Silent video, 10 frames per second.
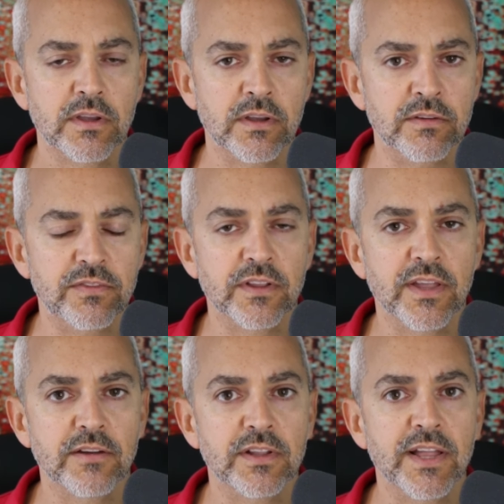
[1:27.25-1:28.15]
And feel
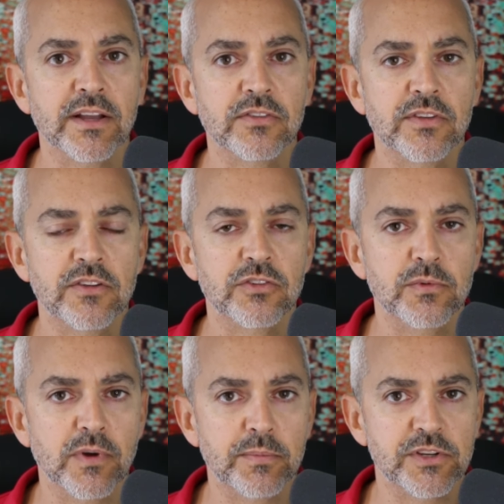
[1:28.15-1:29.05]
that relaxation
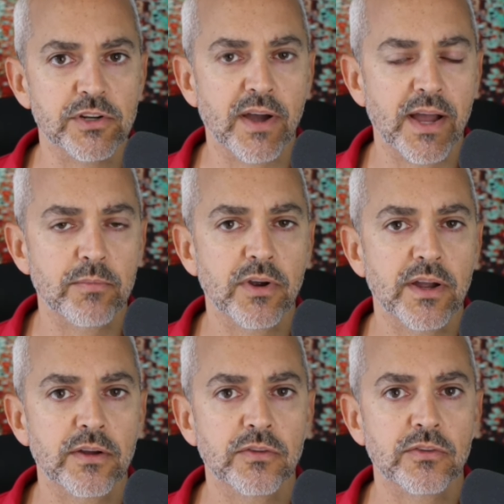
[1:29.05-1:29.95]
move up into your
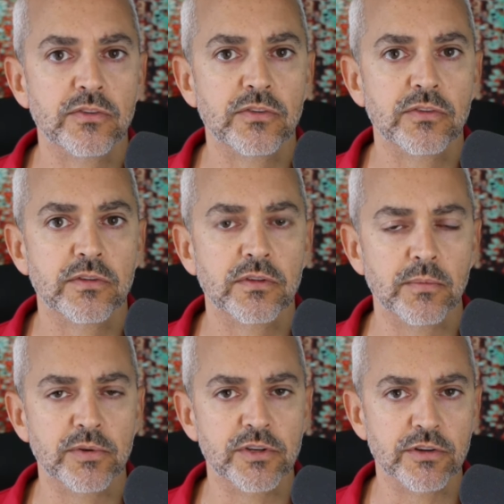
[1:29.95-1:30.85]
eyebrows,
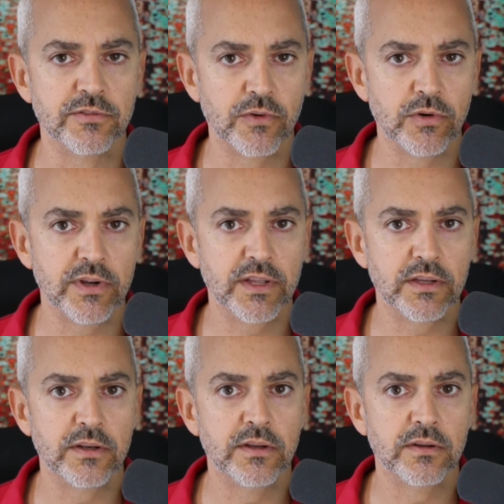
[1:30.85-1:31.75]
up into your
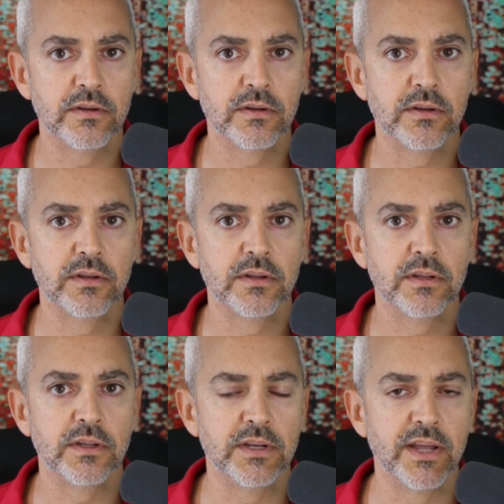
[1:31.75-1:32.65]
forehead,
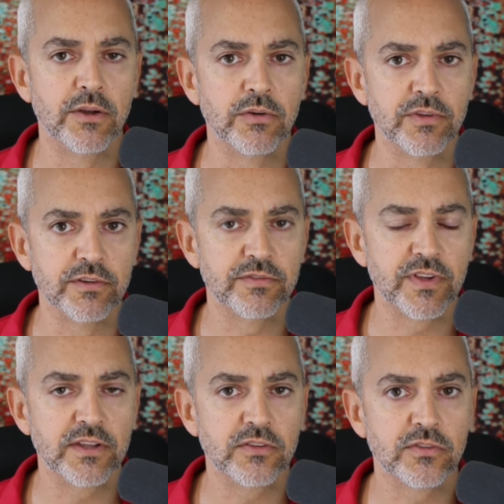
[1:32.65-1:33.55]
and down over your
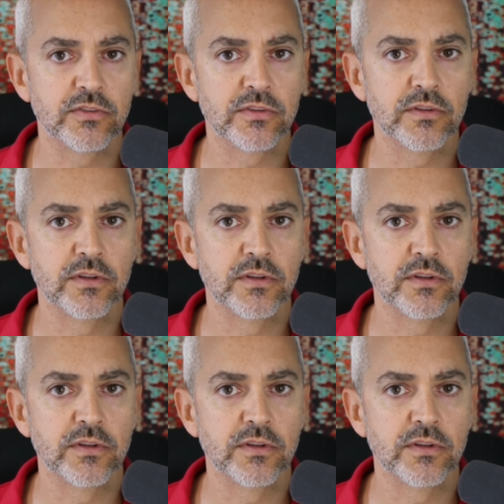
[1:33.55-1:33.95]
face,